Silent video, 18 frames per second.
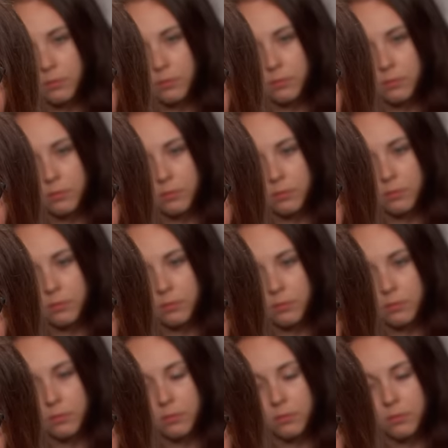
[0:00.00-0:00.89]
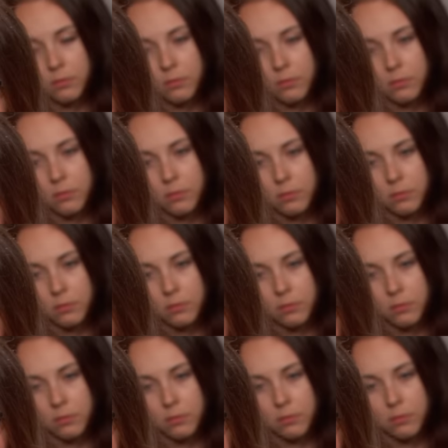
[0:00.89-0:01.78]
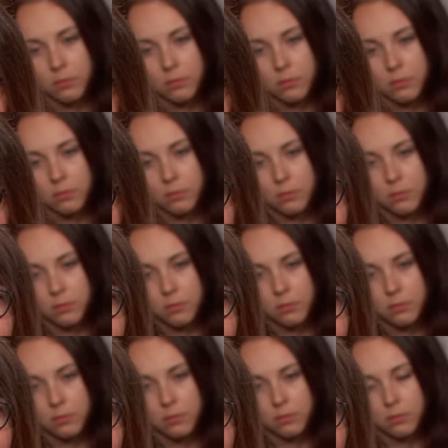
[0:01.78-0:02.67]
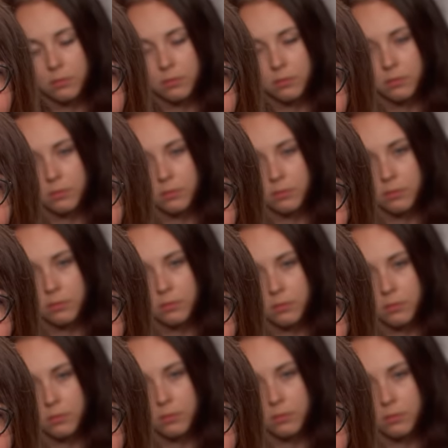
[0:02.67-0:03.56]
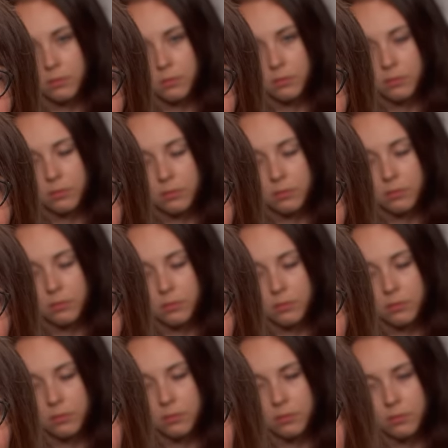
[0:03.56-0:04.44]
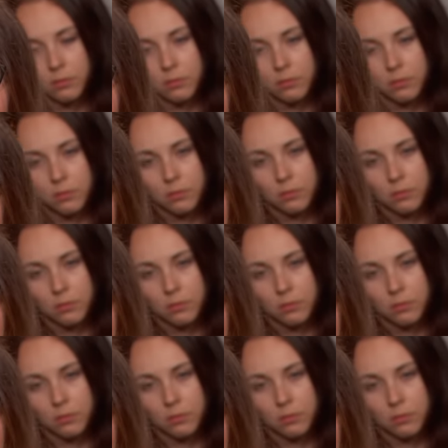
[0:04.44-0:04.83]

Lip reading: No words are spoken by the person on screen.